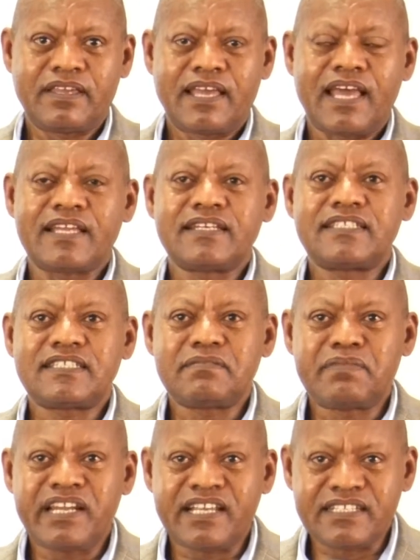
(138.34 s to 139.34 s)
and
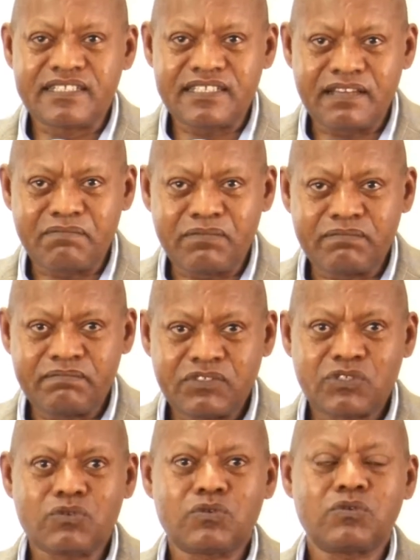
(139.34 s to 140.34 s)
disseminated them
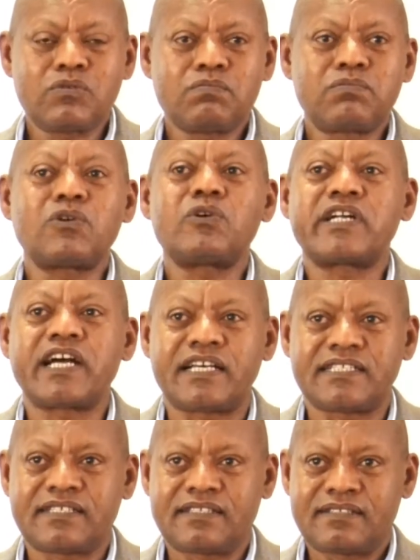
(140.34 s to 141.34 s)
through
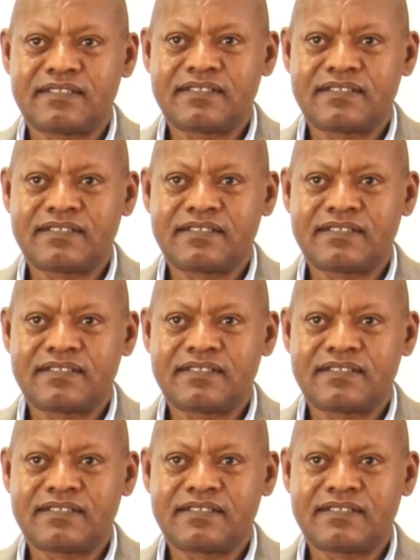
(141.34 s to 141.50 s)
broadcast.